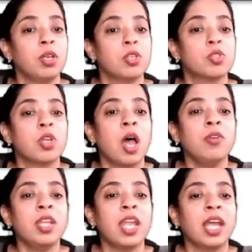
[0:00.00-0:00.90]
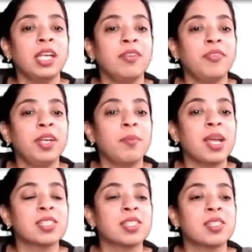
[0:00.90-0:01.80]
So now the negative
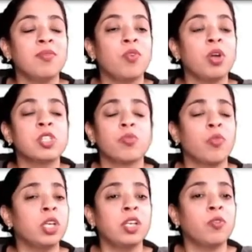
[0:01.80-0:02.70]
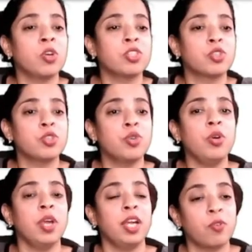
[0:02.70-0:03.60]
feedback system, want, what it wants to
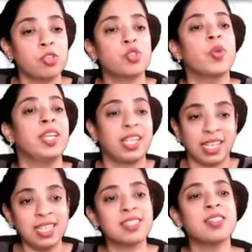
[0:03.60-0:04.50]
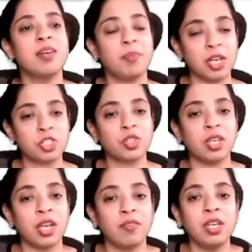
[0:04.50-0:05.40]
do? It wants to increase the blood
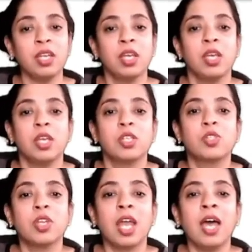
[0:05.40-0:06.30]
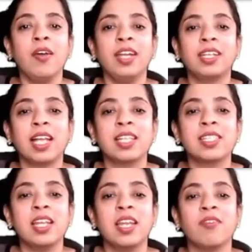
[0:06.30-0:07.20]
sugar level. So now it tells
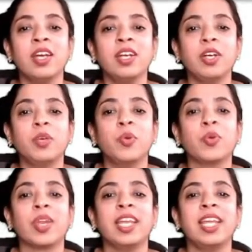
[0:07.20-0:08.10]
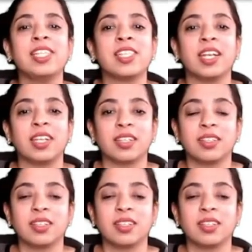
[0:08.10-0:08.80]
the liver to release it.